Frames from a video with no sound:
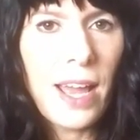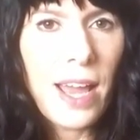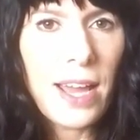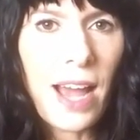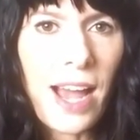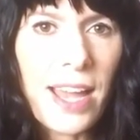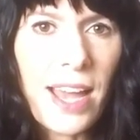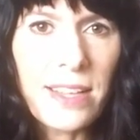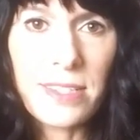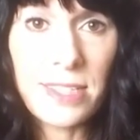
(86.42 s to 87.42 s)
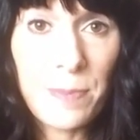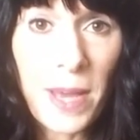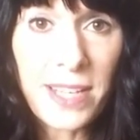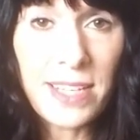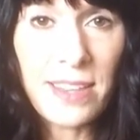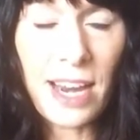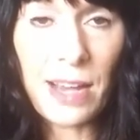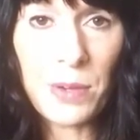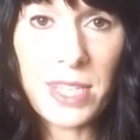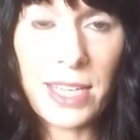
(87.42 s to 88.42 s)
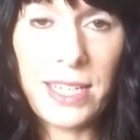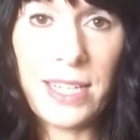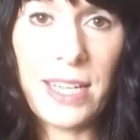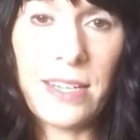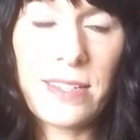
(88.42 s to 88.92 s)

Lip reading: and I had suspected that I was going to need